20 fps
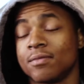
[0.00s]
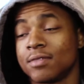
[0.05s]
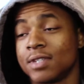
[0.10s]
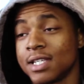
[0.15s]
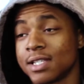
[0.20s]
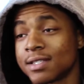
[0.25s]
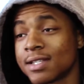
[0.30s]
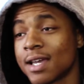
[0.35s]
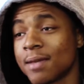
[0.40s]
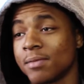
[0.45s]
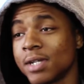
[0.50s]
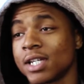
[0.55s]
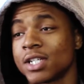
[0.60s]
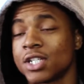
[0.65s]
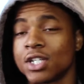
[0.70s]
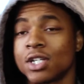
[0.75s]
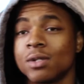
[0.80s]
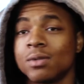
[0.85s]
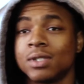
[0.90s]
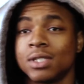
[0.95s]
this time
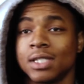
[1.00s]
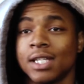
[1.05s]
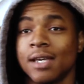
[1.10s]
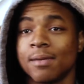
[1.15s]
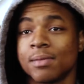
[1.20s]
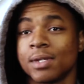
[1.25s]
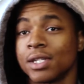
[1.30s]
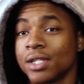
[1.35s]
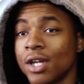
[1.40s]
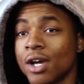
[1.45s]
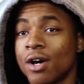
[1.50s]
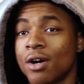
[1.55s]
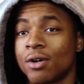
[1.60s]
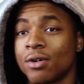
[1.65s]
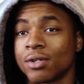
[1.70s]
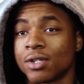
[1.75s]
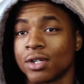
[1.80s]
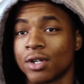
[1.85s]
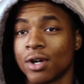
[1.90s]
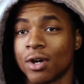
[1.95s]
next year will let me
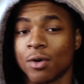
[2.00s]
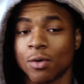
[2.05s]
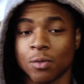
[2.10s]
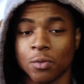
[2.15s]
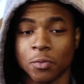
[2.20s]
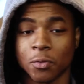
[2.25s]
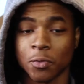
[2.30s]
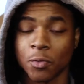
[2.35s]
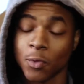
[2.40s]
know, you know,